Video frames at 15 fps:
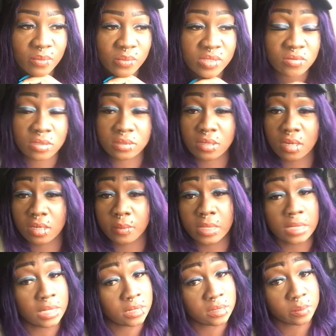we start talking
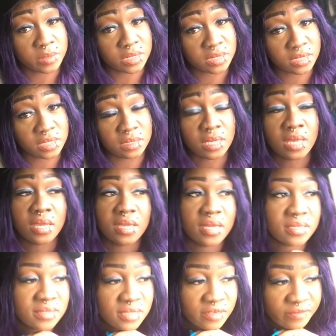about intimacy
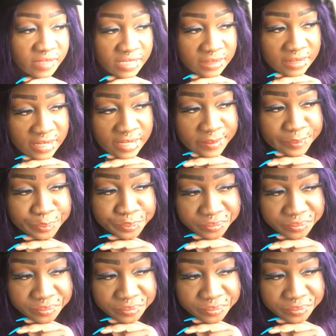and stuff like that.